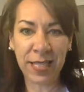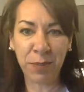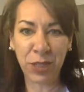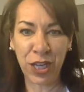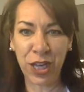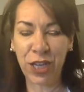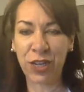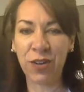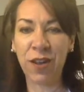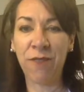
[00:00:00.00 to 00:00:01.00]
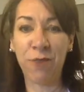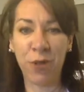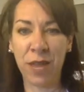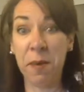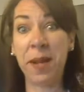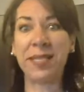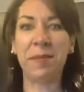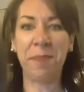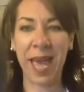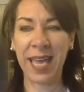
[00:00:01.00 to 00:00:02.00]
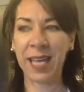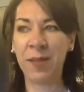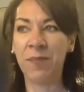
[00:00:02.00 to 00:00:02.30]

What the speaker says: particular food that I'm about to make.